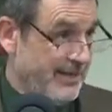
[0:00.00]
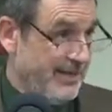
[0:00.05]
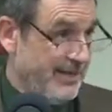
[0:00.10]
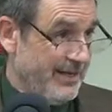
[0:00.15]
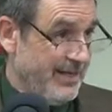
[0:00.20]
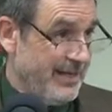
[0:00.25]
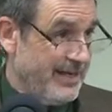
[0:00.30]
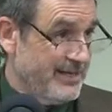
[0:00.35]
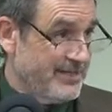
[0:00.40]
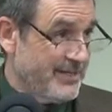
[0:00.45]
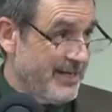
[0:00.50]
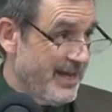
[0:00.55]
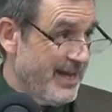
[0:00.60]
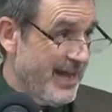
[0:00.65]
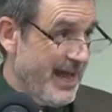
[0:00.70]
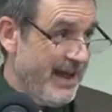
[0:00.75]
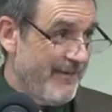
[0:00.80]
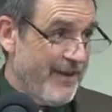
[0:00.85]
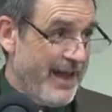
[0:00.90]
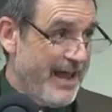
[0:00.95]
is
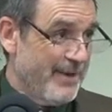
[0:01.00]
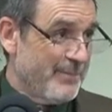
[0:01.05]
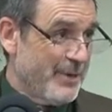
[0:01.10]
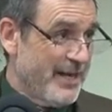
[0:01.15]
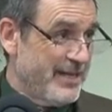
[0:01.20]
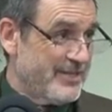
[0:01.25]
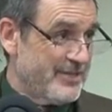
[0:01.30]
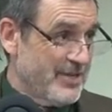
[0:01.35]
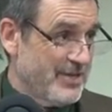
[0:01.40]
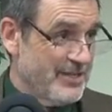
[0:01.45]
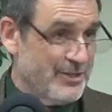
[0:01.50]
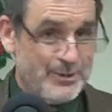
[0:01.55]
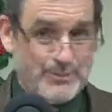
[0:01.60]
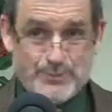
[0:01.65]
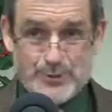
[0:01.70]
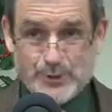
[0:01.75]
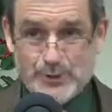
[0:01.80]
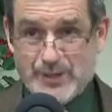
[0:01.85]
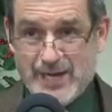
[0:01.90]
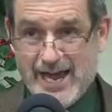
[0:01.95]
I've had my sons
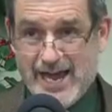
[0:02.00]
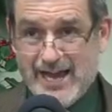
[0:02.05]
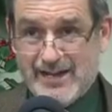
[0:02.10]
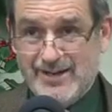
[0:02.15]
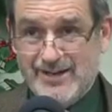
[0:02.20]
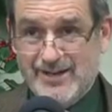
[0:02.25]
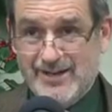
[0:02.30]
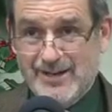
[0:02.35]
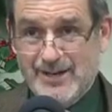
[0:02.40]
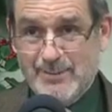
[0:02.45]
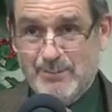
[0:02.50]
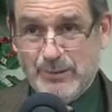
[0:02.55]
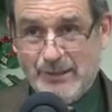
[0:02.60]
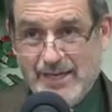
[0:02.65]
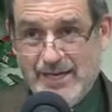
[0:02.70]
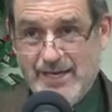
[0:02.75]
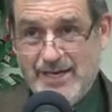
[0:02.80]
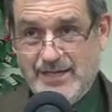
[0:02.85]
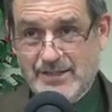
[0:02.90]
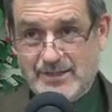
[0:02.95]
do that
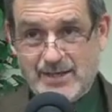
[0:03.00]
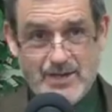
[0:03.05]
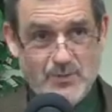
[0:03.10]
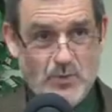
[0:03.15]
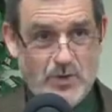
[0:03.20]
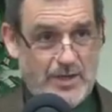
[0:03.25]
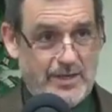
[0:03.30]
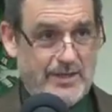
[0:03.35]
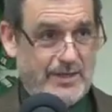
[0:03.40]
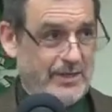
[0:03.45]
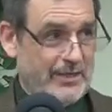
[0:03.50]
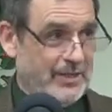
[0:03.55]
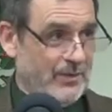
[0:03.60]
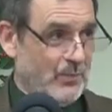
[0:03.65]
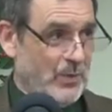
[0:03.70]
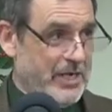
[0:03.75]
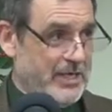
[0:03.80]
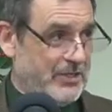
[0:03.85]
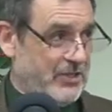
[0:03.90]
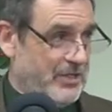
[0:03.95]
please, I want to, can
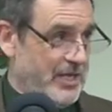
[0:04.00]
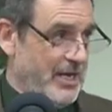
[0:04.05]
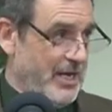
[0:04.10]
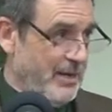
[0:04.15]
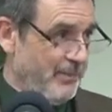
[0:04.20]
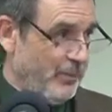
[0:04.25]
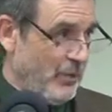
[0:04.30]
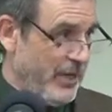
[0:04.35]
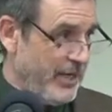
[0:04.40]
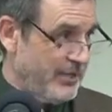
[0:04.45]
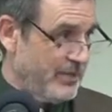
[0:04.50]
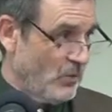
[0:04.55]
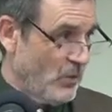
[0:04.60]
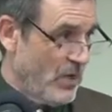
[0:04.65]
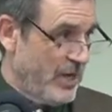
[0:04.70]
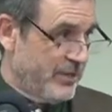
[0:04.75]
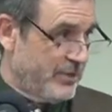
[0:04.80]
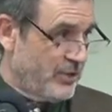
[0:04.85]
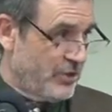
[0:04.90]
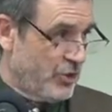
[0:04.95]
we stay up late to
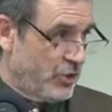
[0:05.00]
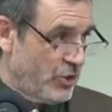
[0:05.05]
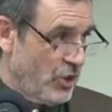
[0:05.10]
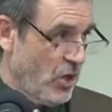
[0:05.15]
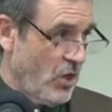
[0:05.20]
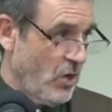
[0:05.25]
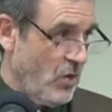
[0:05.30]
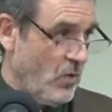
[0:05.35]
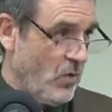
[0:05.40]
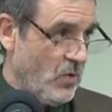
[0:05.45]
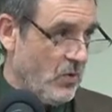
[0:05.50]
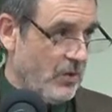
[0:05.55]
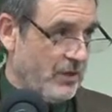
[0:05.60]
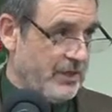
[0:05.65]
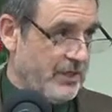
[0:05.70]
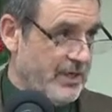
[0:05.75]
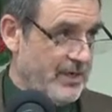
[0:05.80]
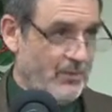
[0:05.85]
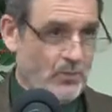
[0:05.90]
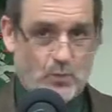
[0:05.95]
watch the show? Or
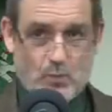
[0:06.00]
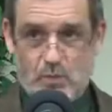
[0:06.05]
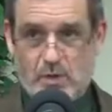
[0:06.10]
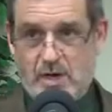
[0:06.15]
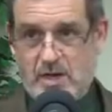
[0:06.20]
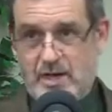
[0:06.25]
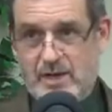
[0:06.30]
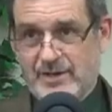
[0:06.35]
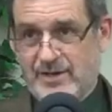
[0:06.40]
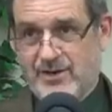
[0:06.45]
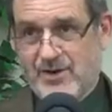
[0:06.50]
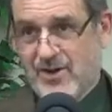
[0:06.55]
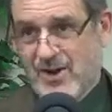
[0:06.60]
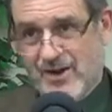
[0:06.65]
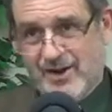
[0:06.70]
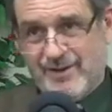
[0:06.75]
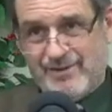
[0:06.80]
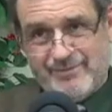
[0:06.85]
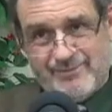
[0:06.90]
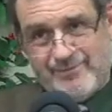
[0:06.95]
can I, uh, you know,
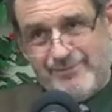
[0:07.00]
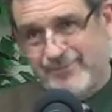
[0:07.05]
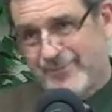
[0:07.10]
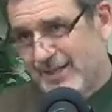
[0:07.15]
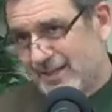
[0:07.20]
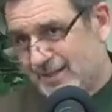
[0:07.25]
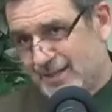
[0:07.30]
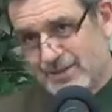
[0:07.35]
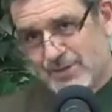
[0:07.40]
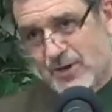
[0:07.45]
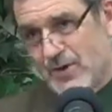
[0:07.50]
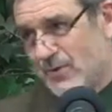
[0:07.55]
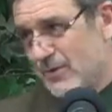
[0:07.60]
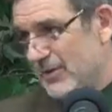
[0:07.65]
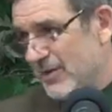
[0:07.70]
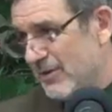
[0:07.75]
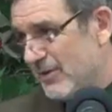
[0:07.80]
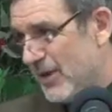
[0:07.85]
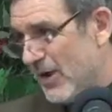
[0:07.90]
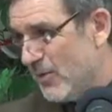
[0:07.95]
kids all,
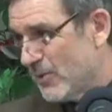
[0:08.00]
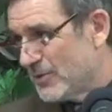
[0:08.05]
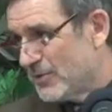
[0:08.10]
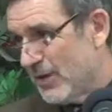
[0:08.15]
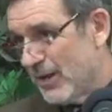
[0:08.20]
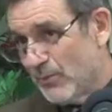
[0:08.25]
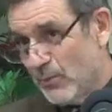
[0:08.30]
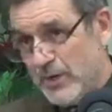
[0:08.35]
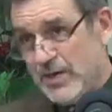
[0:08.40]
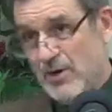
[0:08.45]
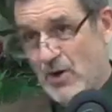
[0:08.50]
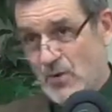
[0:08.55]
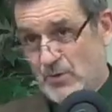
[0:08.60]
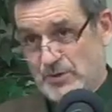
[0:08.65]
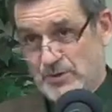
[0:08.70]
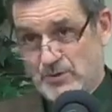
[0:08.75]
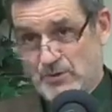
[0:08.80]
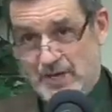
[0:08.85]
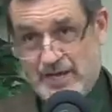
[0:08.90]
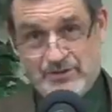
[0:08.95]
you know, they always do it. We always
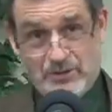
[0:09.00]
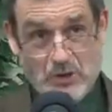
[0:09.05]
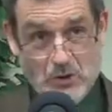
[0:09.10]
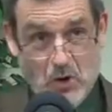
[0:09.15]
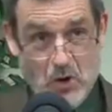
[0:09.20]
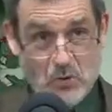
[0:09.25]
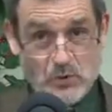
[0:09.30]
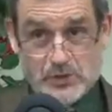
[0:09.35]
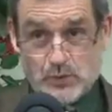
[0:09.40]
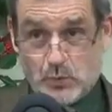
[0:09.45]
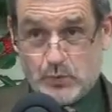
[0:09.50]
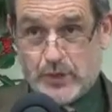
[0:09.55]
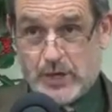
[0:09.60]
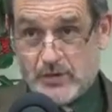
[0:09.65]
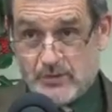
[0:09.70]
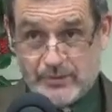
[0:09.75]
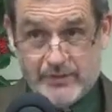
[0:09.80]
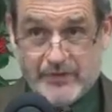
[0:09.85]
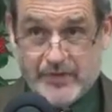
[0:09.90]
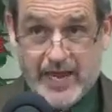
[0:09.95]
do that. They're always, they're,
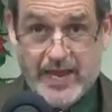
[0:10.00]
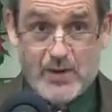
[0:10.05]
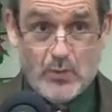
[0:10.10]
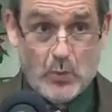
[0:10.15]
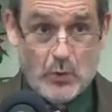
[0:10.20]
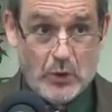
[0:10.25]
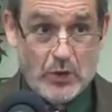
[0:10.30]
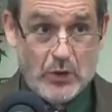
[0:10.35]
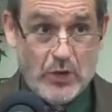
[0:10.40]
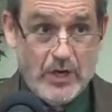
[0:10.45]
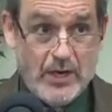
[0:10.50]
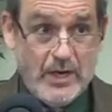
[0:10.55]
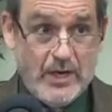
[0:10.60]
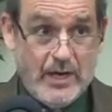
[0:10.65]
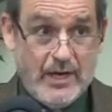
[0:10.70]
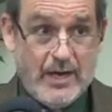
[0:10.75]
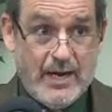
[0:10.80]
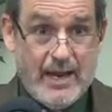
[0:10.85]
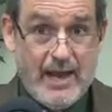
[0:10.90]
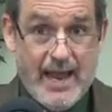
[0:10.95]
they were
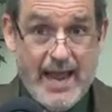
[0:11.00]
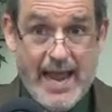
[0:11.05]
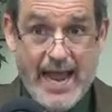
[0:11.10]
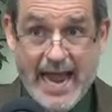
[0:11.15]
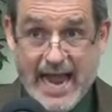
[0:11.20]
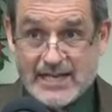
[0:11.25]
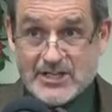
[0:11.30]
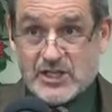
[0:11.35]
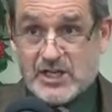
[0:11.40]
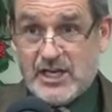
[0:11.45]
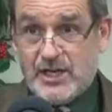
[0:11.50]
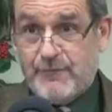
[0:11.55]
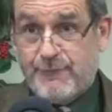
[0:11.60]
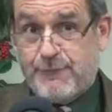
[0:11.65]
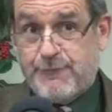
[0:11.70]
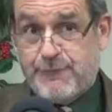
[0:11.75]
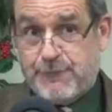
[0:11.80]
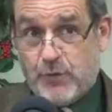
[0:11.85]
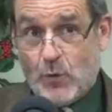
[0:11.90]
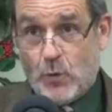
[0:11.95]
asking
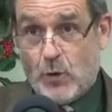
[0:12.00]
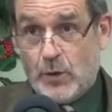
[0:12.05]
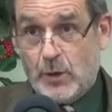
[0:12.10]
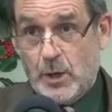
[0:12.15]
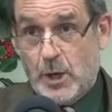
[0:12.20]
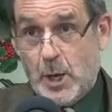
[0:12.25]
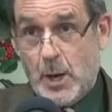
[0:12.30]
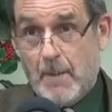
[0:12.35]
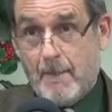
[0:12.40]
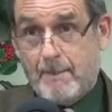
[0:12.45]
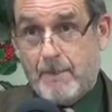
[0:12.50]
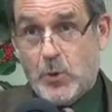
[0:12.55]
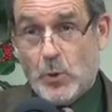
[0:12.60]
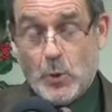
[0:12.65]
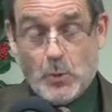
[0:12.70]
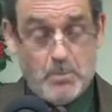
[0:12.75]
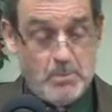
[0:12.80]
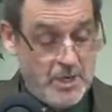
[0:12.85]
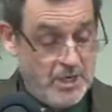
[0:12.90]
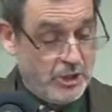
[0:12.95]
for
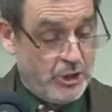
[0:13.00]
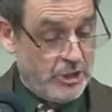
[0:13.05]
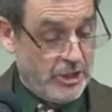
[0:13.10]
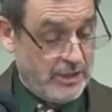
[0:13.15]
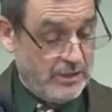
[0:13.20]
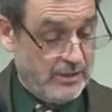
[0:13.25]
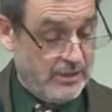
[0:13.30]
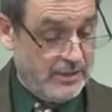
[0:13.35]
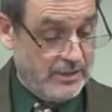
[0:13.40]
permission.